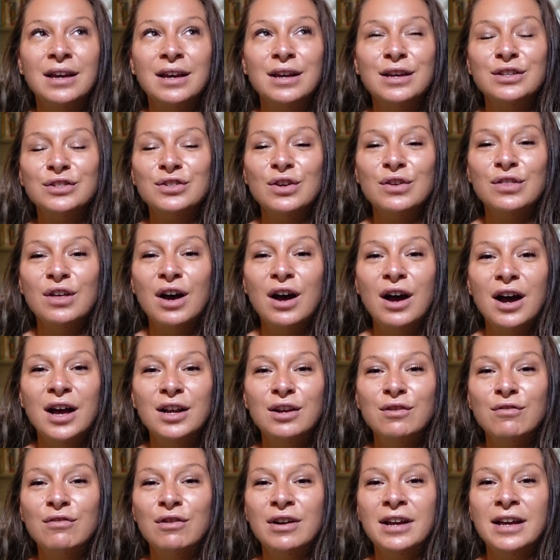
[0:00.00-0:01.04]
So the
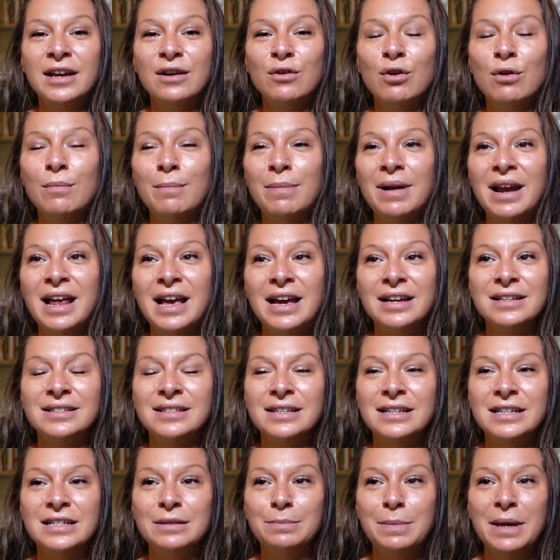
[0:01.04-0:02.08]
hyaluronic complex
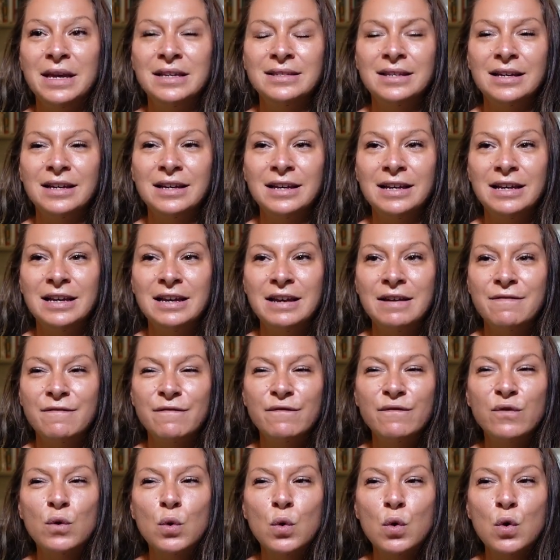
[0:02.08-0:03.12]
is basically
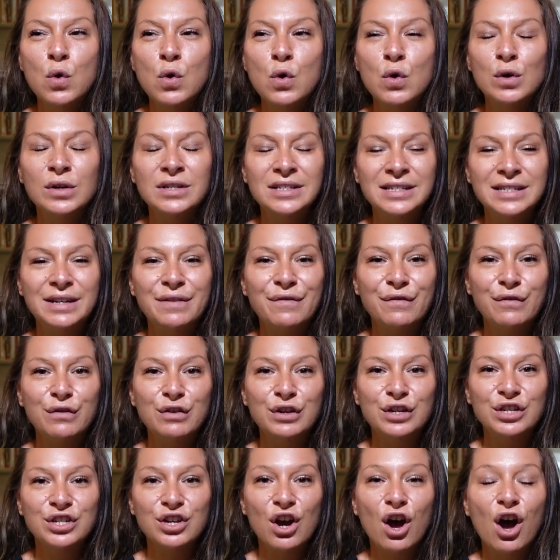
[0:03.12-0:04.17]
4
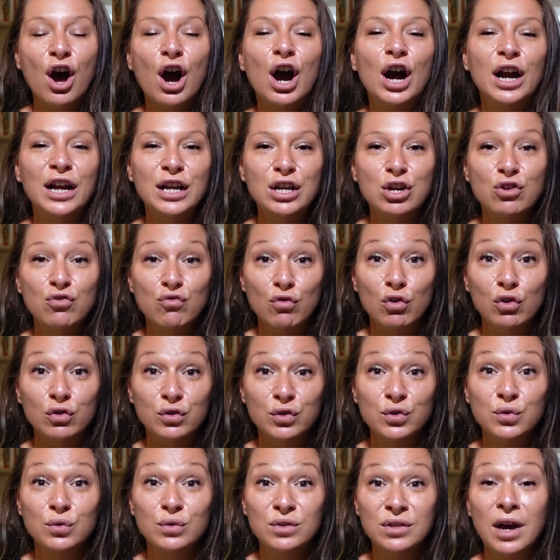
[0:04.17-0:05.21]
different
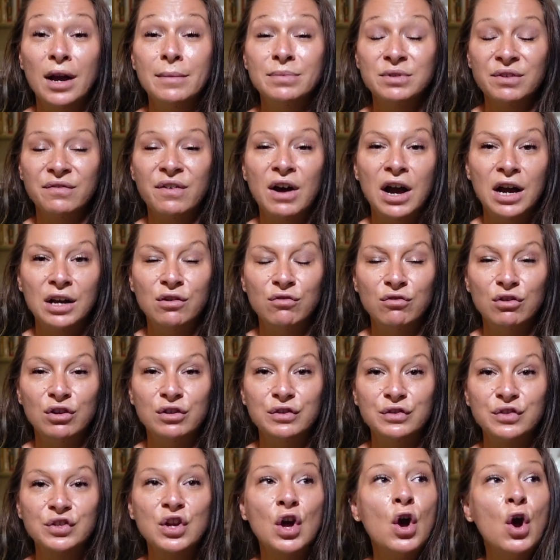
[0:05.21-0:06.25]
hyalurons or types of
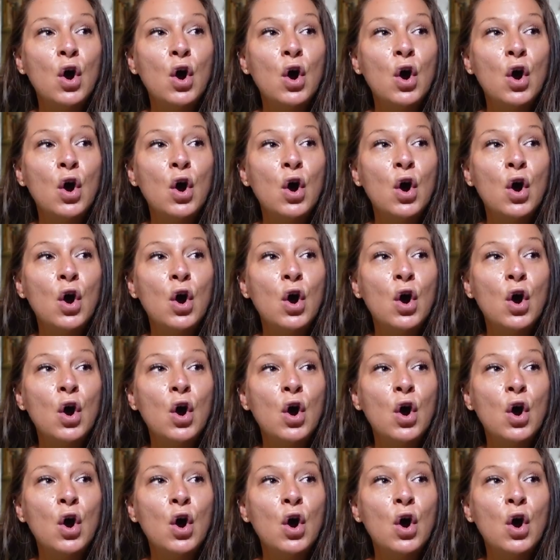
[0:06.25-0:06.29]
hyalurons,